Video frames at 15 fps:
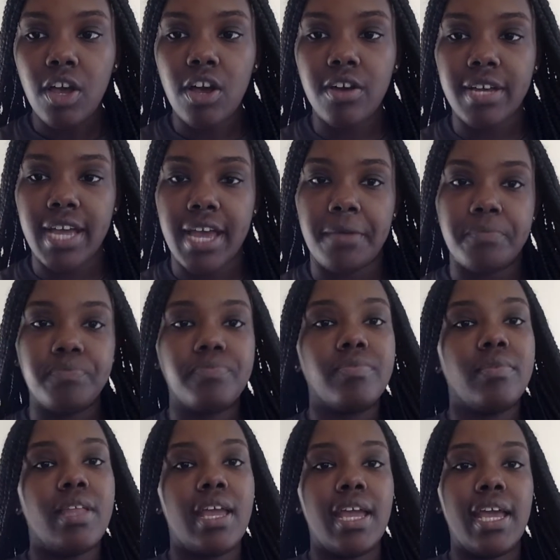Okay,
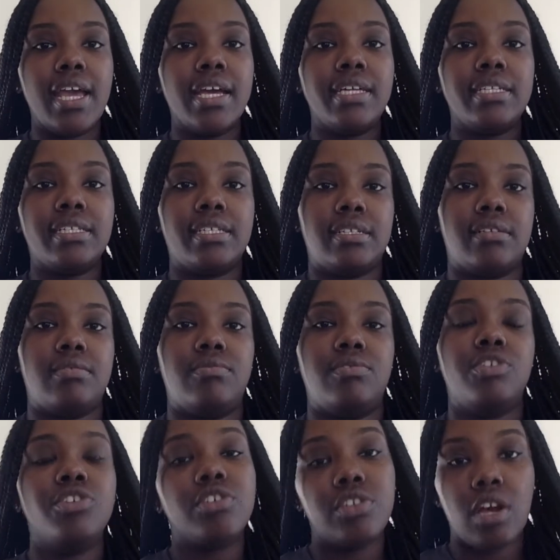and
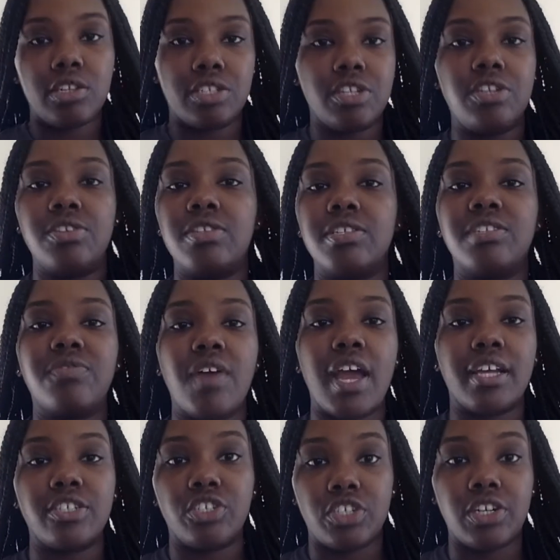you can also do this for
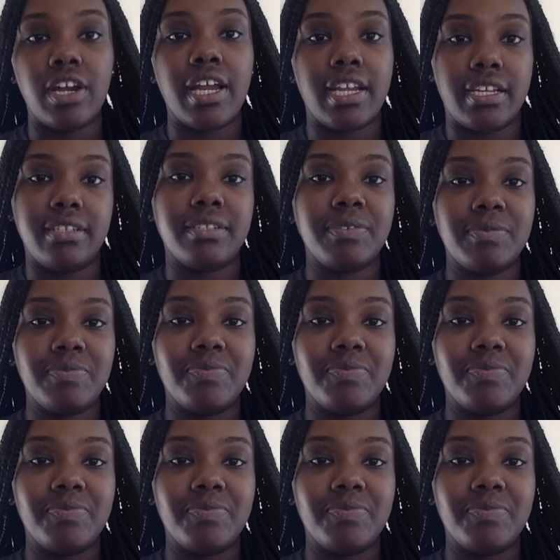extra credit.